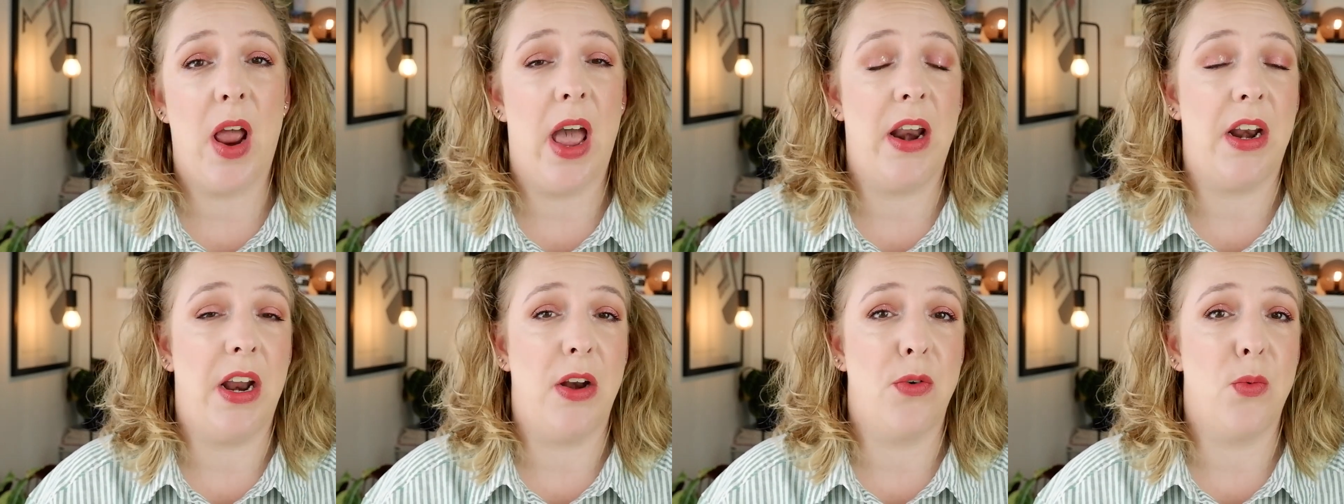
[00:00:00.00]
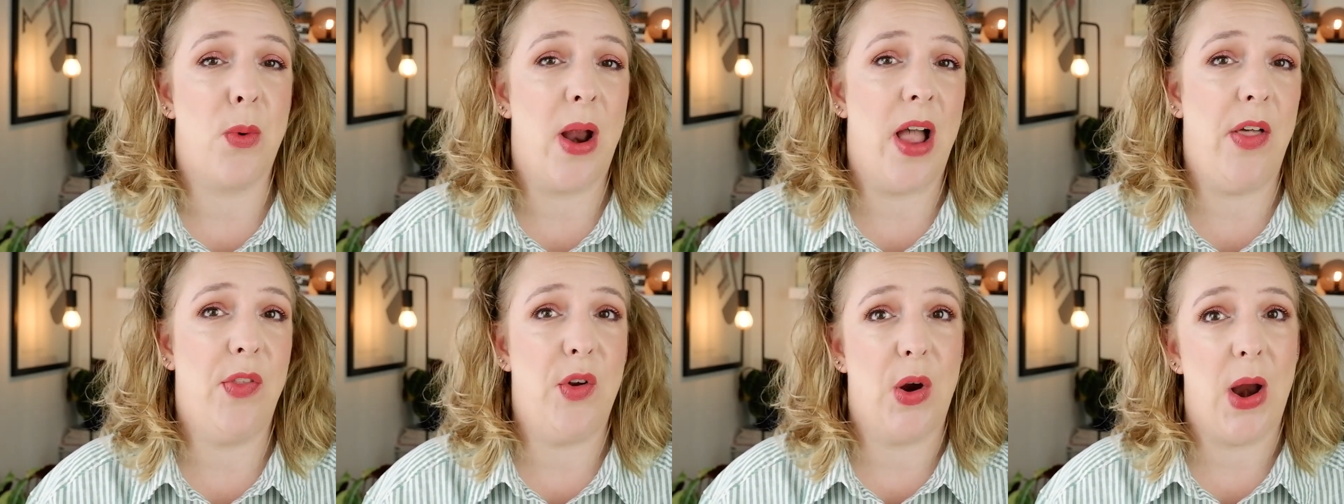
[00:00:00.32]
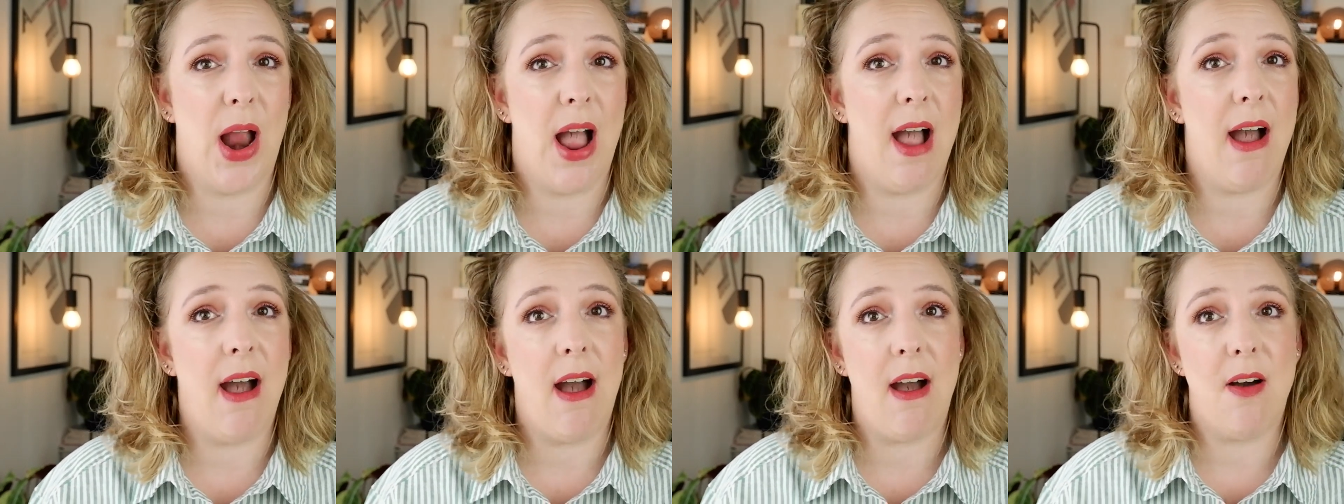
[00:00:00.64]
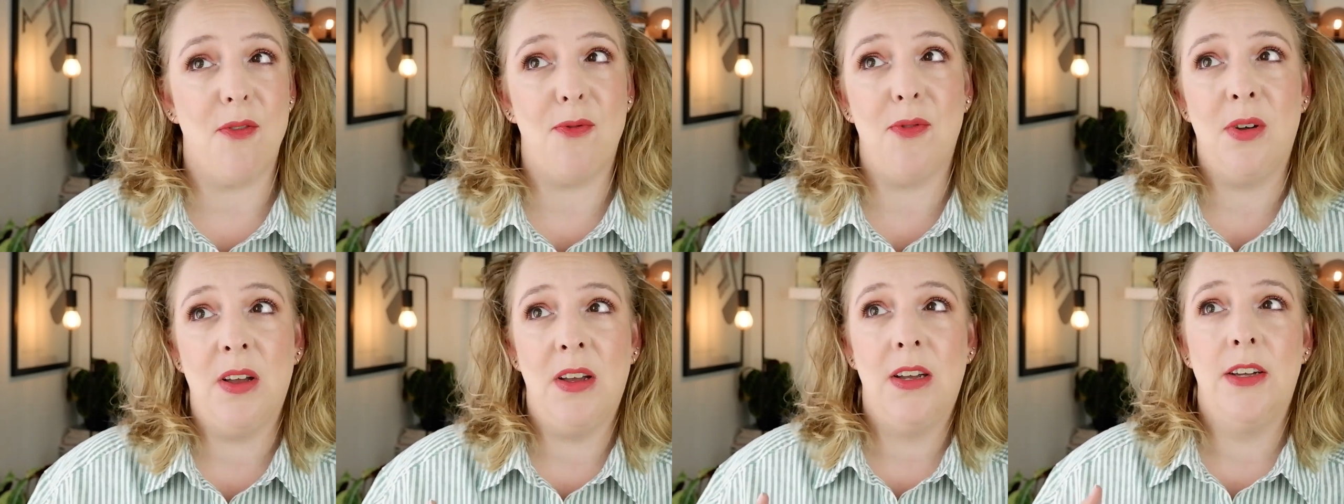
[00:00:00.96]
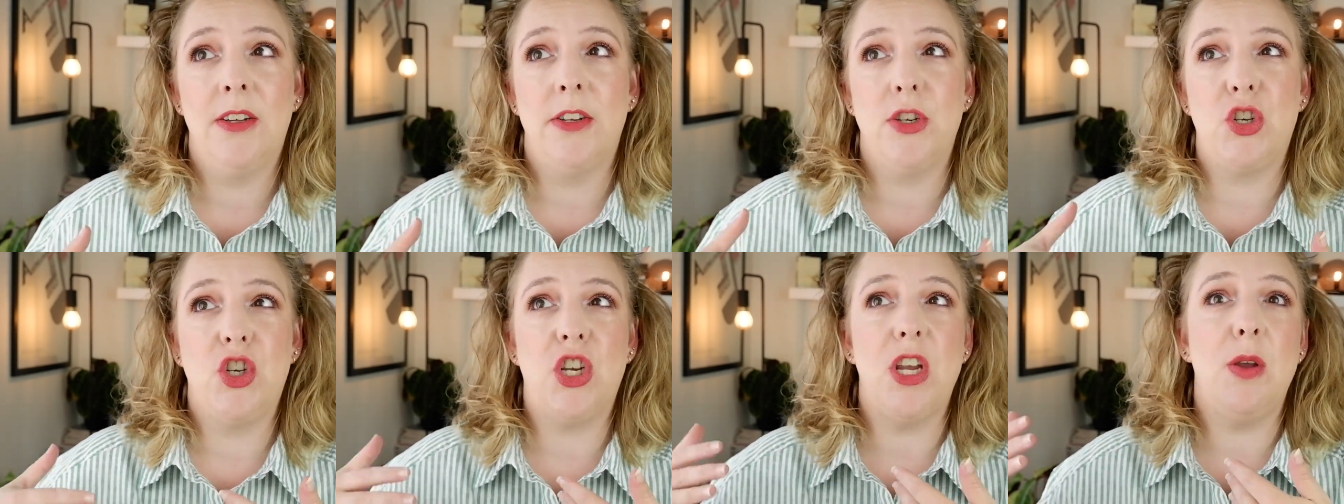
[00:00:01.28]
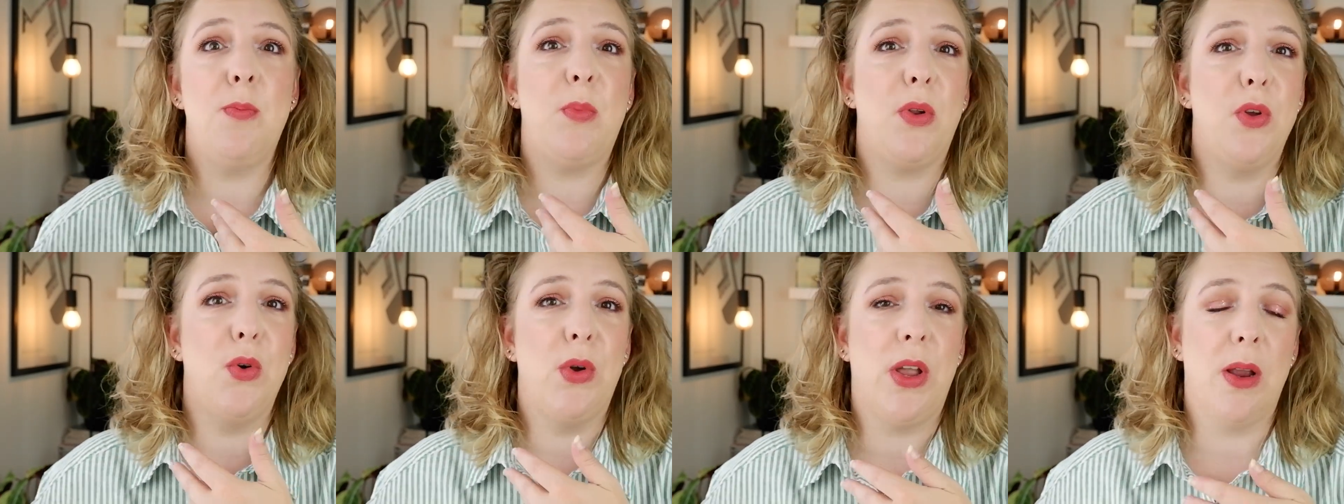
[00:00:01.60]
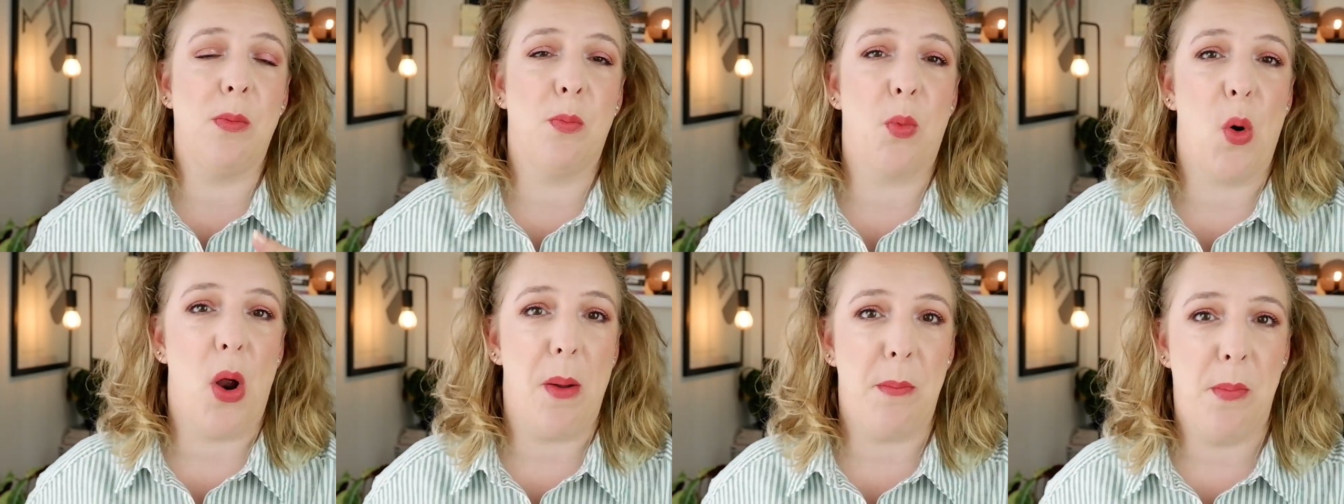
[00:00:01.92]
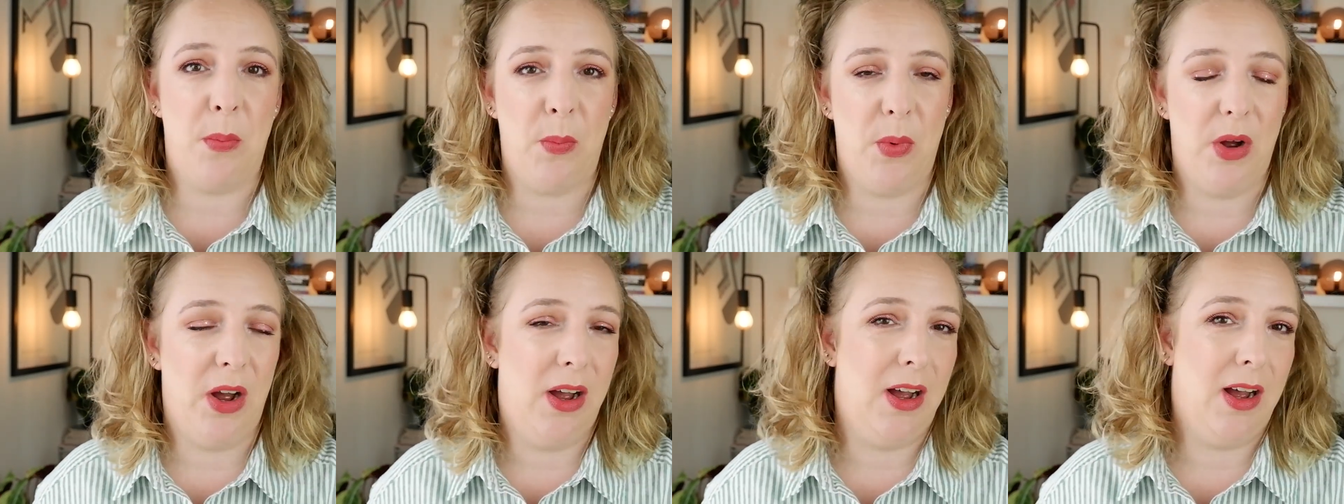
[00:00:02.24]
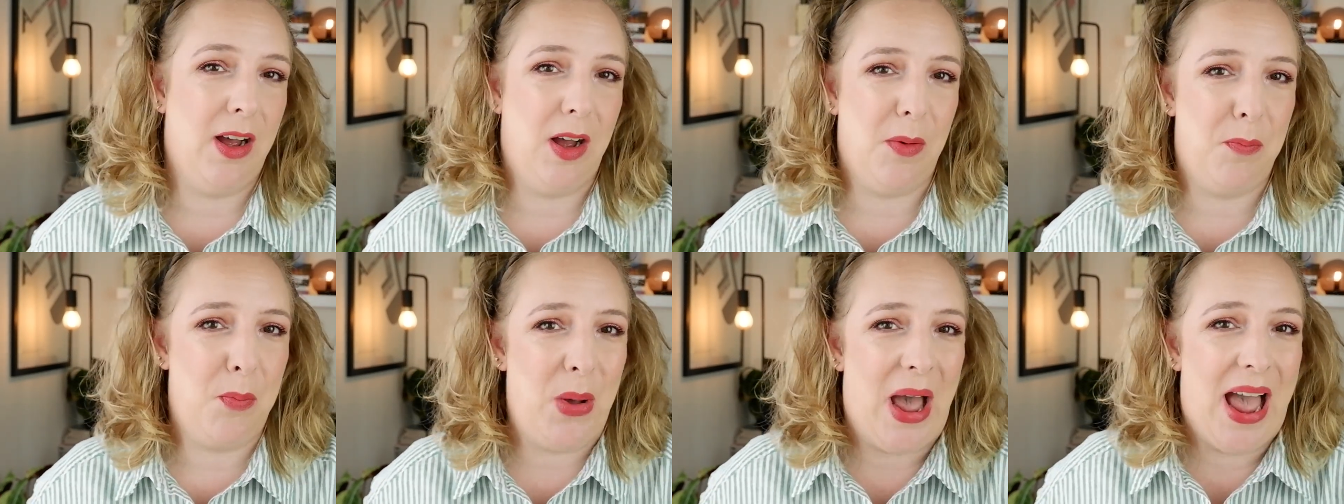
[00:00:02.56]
and I'd rather have cheap looking pr uh,